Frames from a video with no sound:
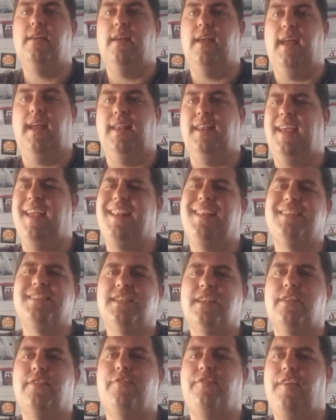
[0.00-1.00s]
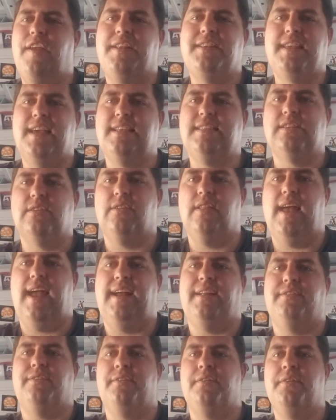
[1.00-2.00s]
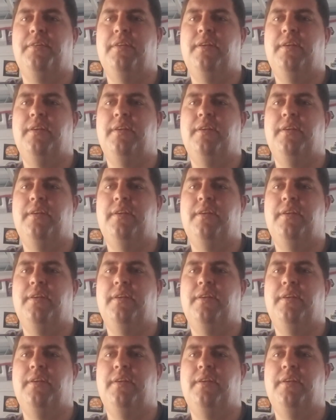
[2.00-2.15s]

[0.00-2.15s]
and, and he's an, a fantastical actor.